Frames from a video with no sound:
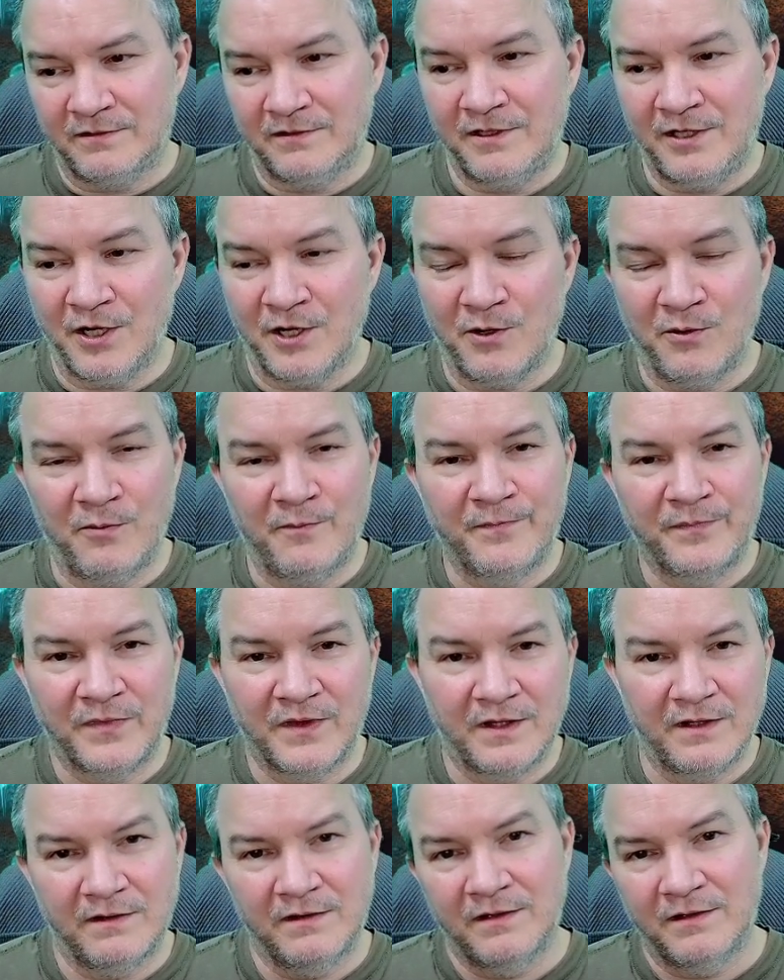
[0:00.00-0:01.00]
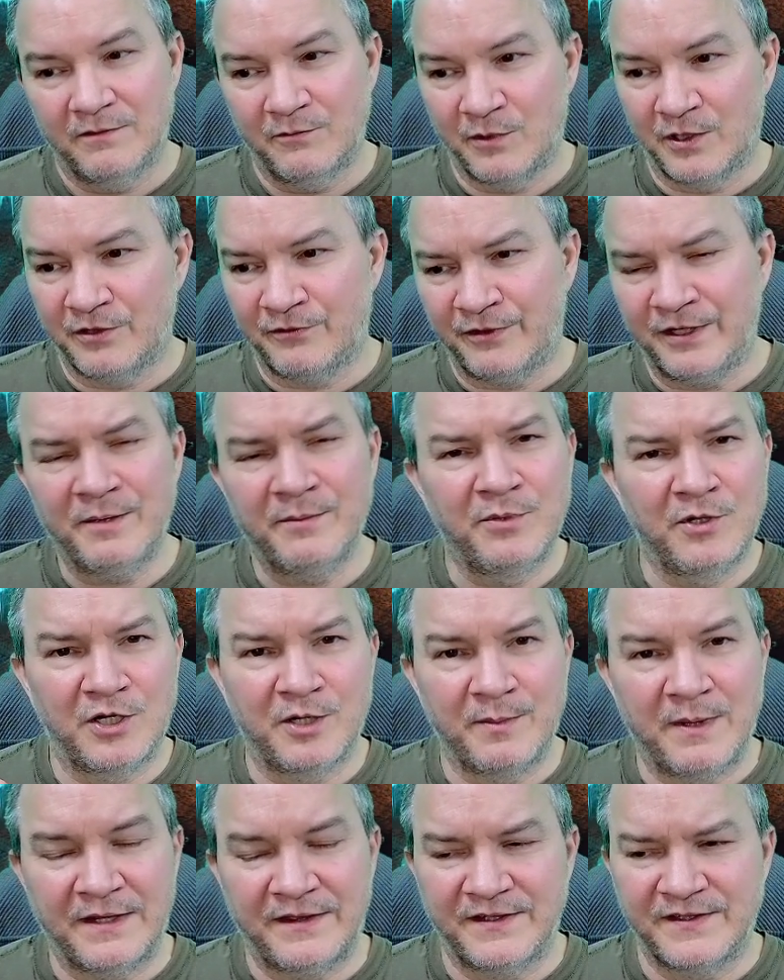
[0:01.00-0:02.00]
We're going to read a book
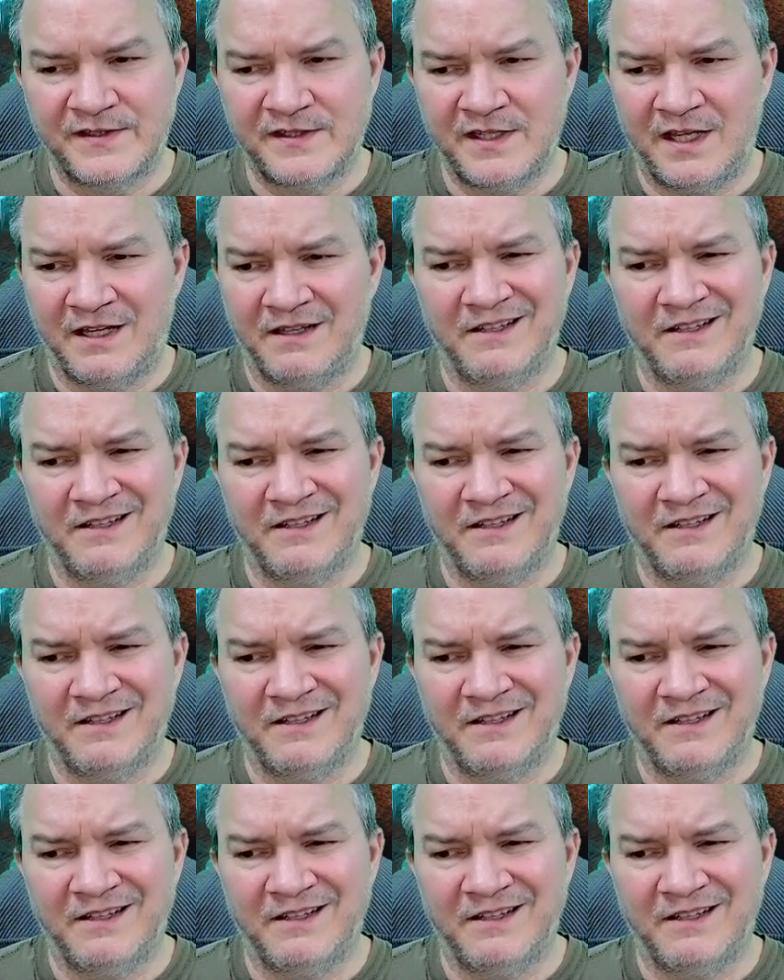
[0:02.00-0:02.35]
about this thing.